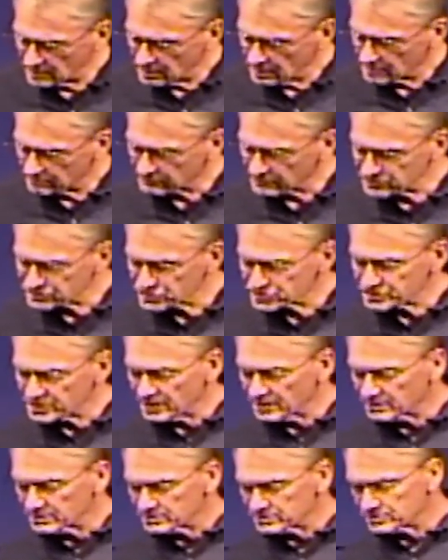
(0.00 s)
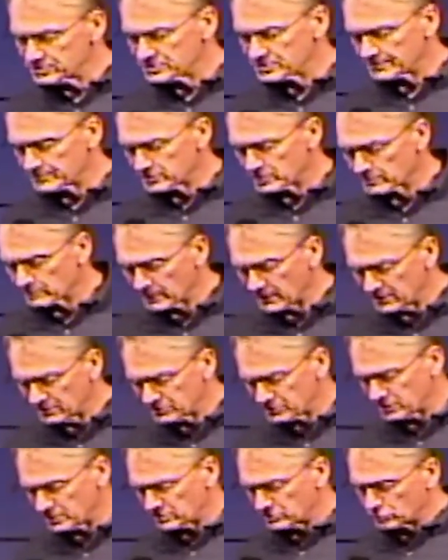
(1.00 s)
Rosh Hashanah is September
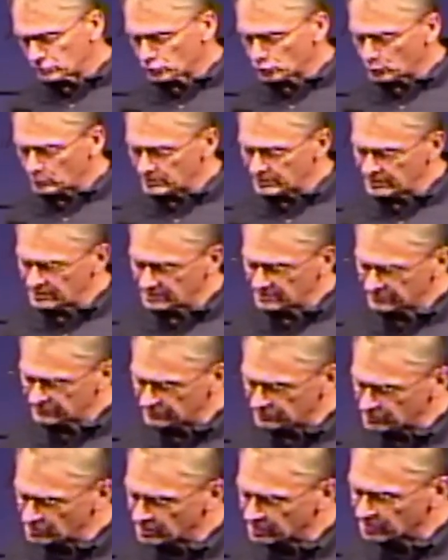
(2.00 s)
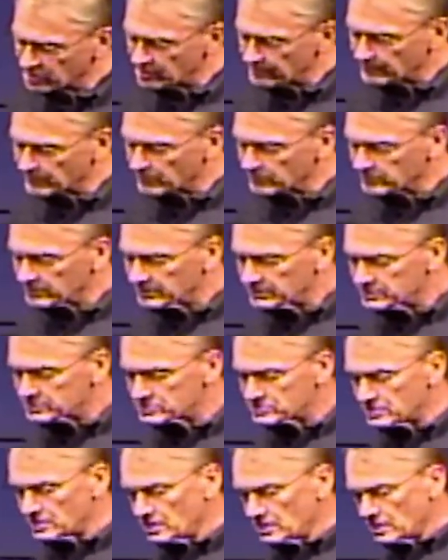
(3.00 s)
18th through 20th, and Yom Kippur is
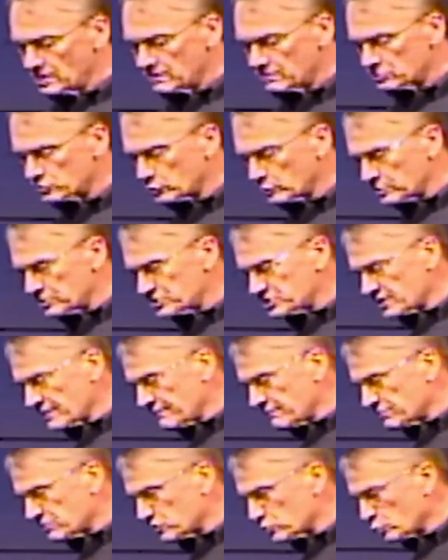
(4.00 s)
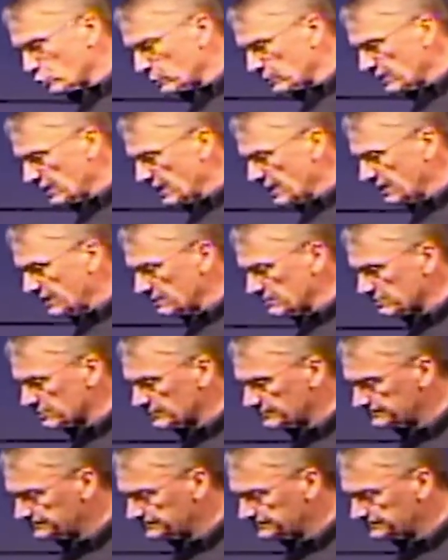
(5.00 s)
the 27th and 28th.